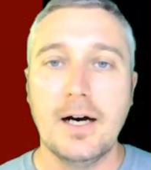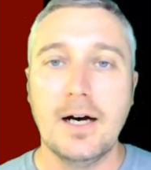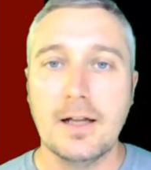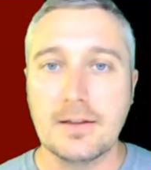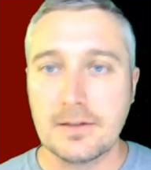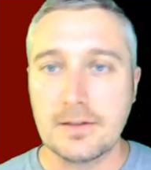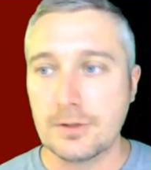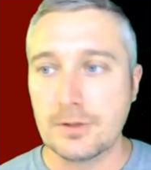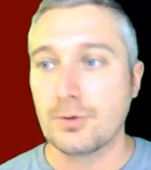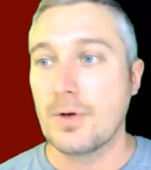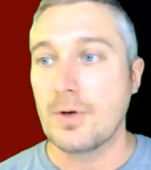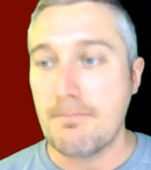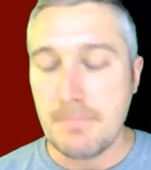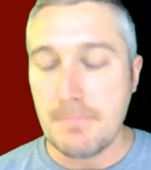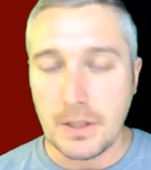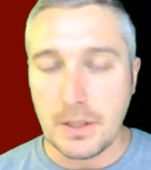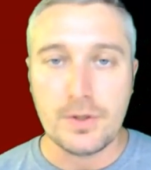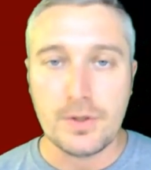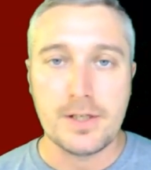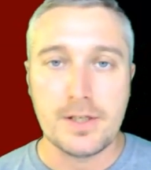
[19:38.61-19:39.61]
literally
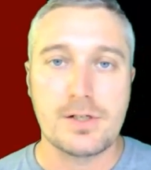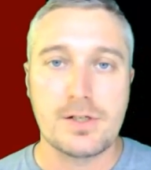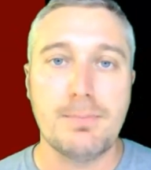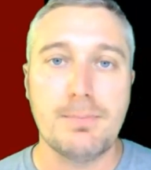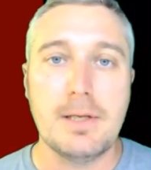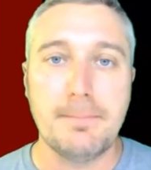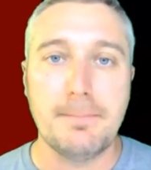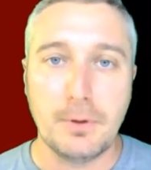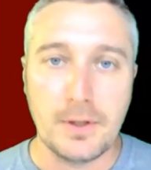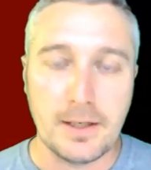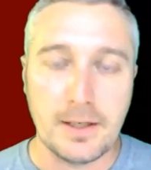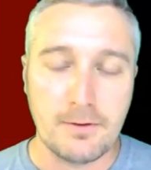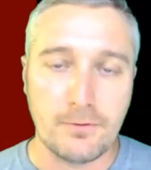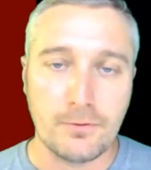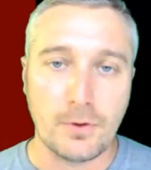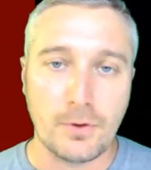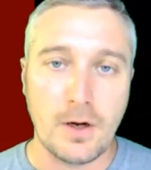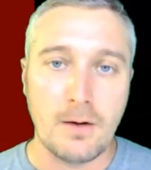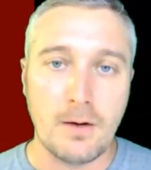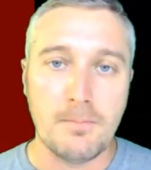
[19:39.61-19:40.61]
millions of people in
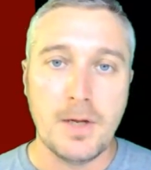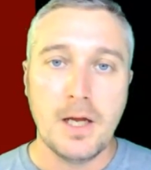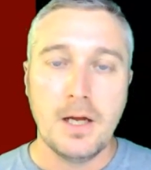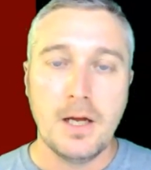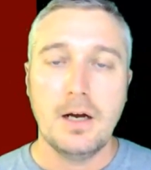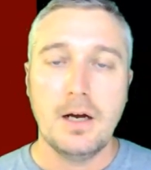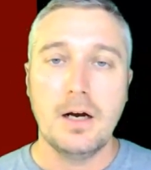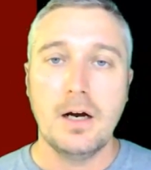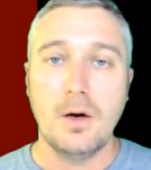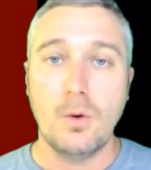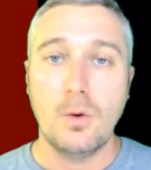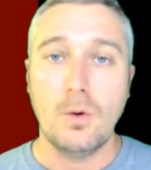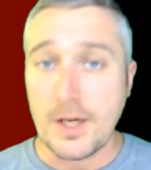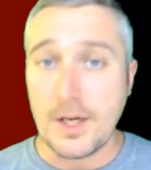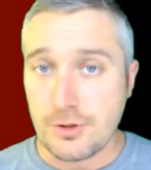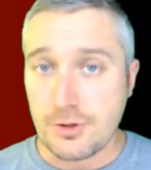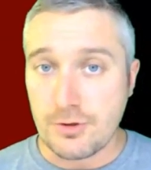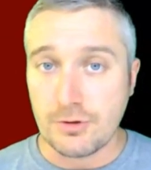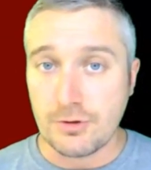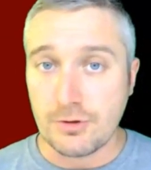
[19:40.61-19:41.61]
from
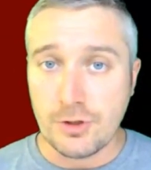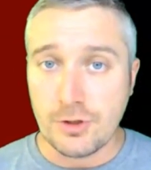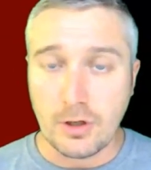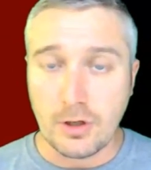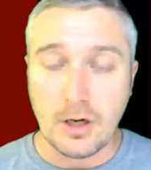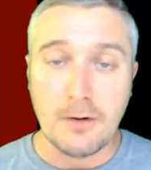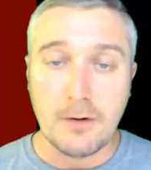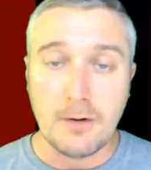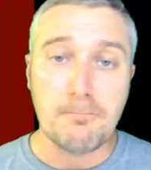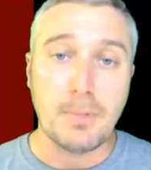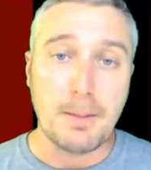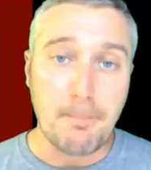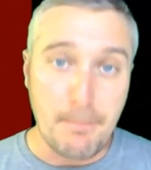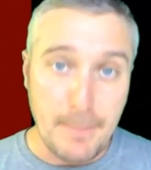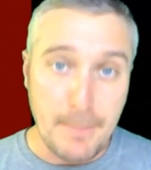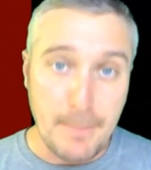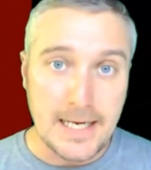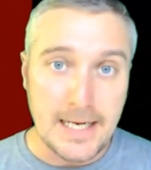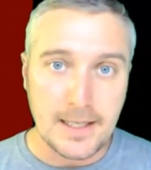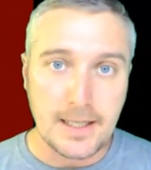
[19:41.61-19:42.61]
Western Europe, but
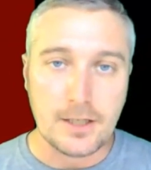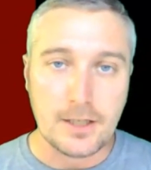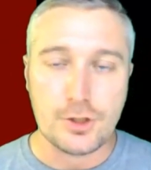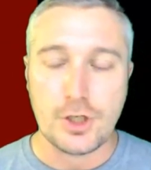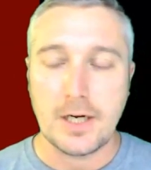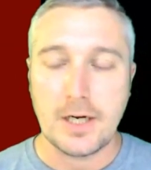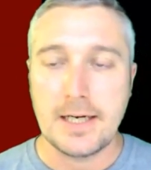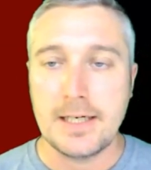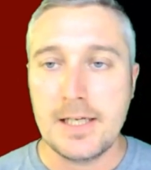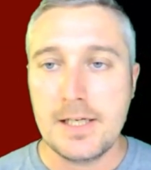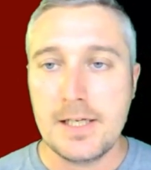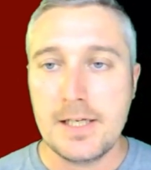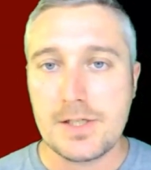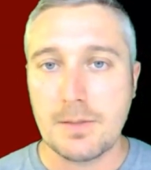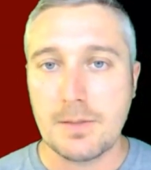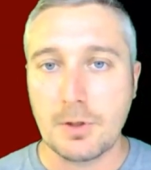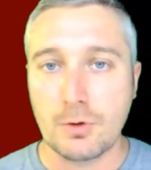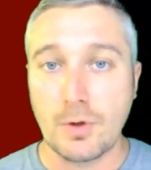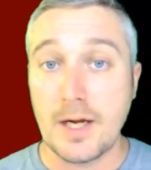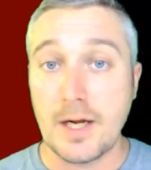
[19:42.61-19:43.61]
banning Chinese
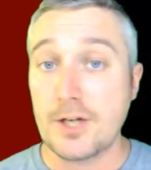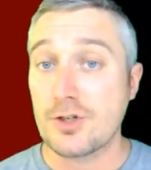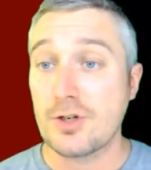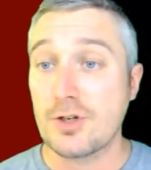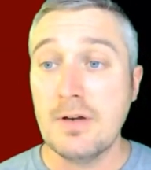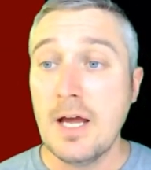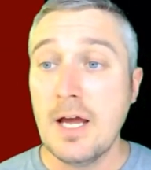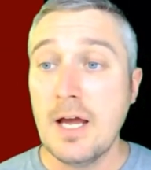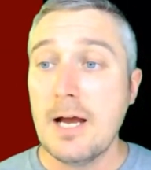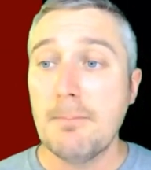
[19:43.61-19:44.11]
immigration.